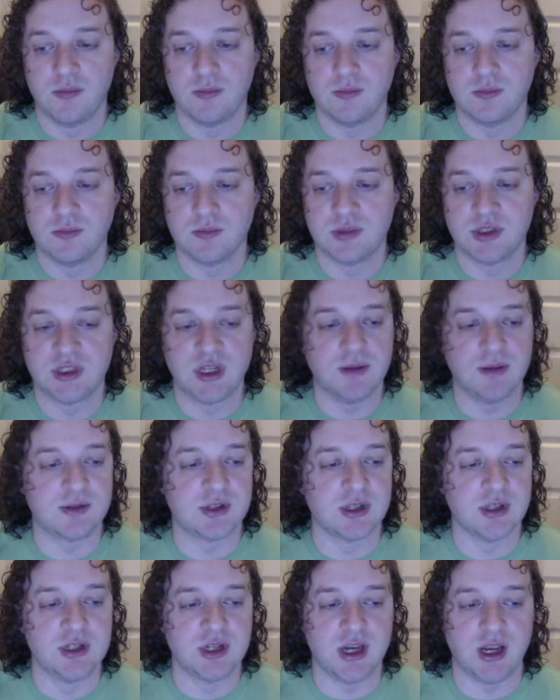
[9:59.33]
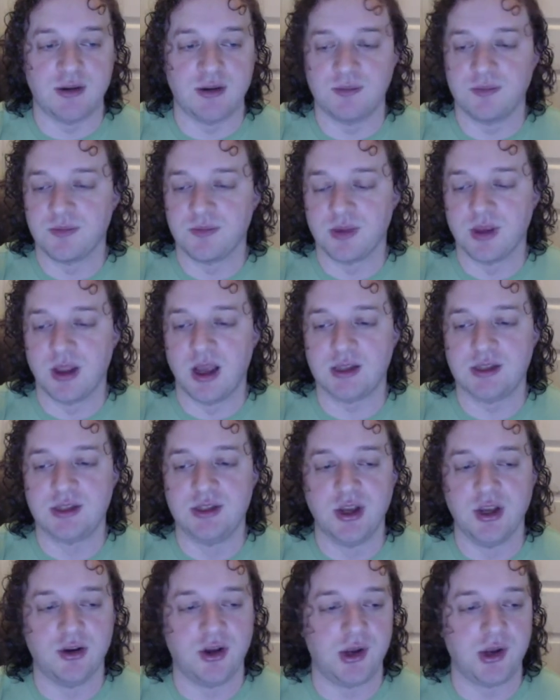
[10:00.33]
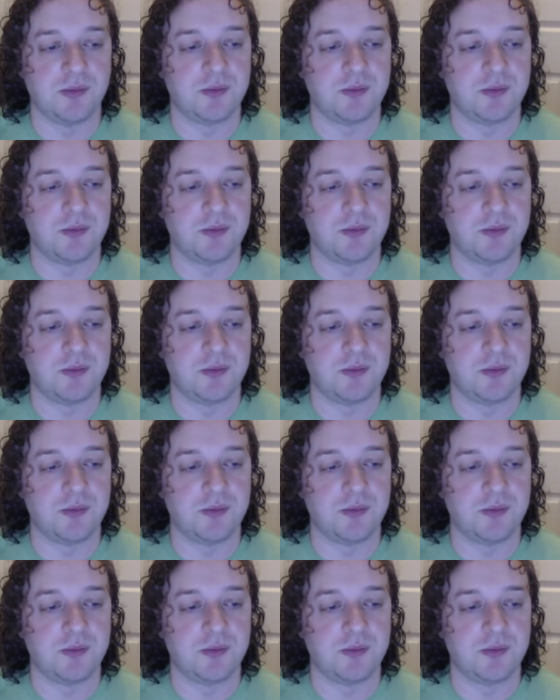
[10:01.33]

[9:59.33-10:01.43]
Seems legit. Let's do it.